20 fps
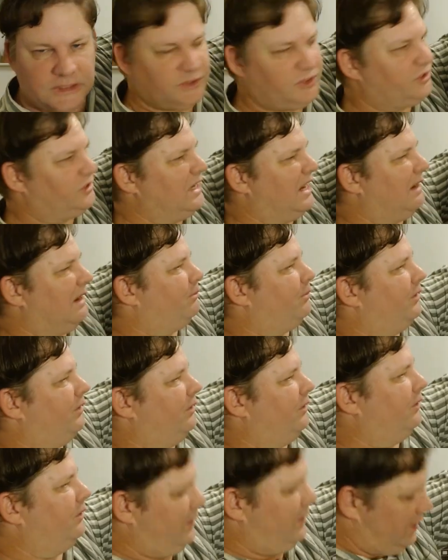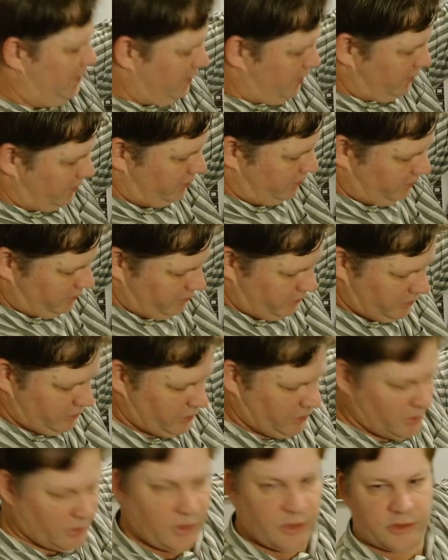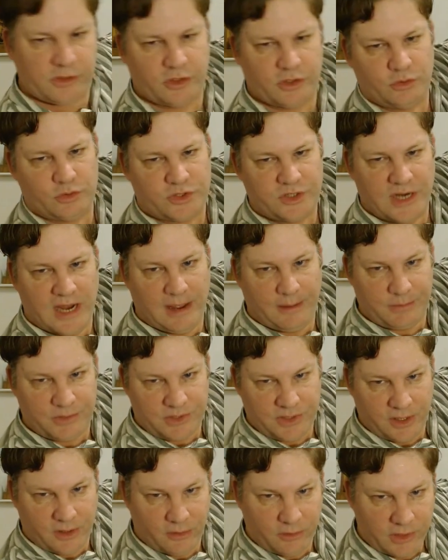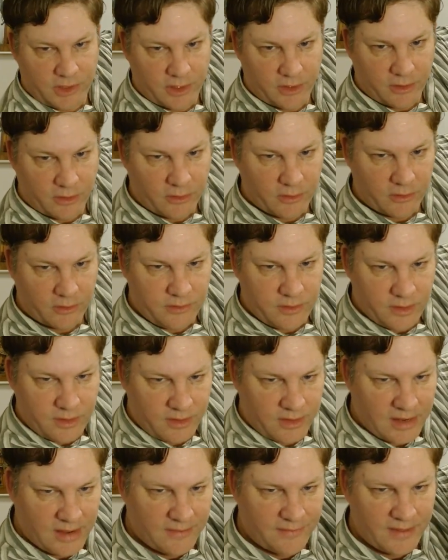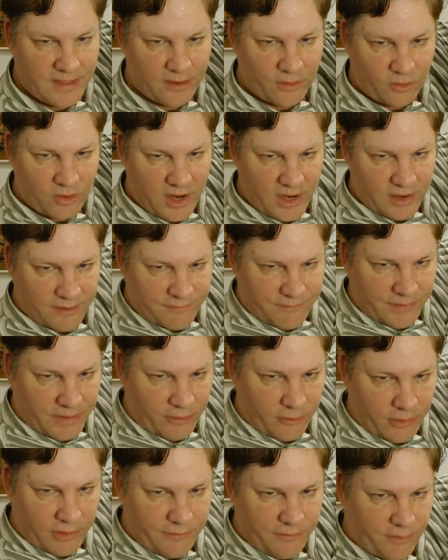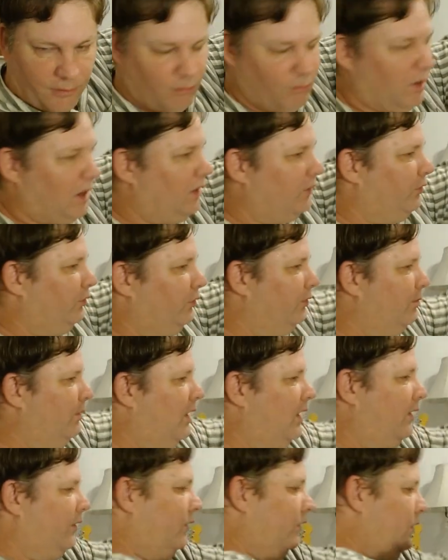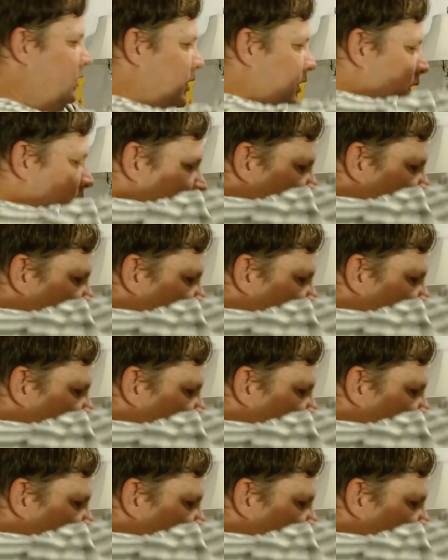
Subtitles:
under the here, two snaps down here. Again, that'll kind of vary from model to model.